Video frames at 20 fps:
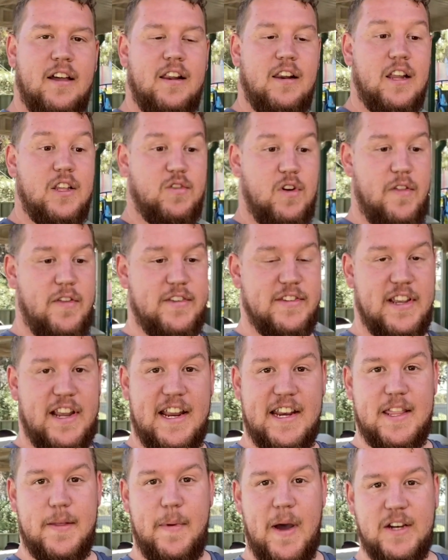Let's run this thing
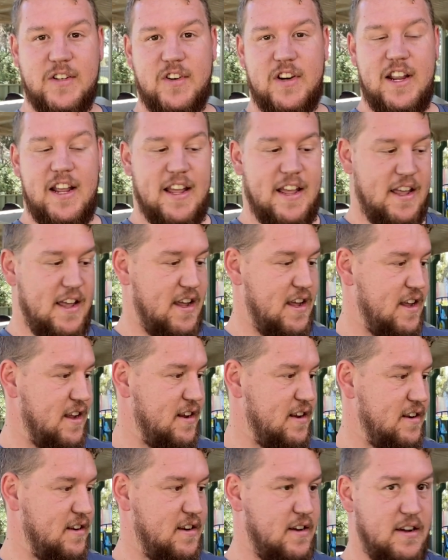into the battery
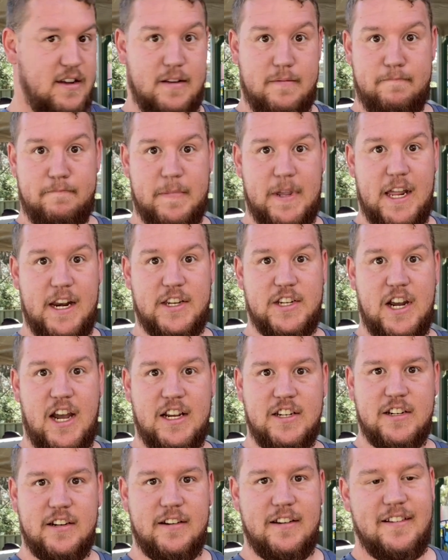and get it
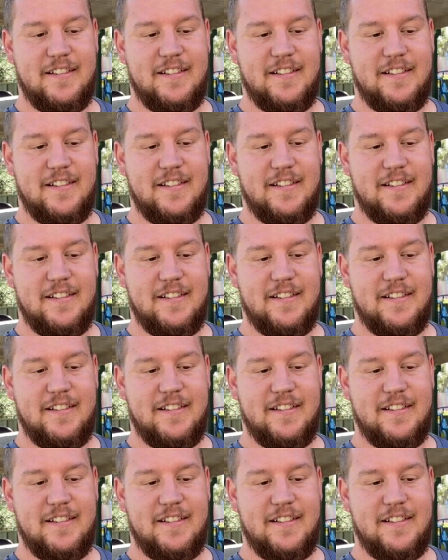charging.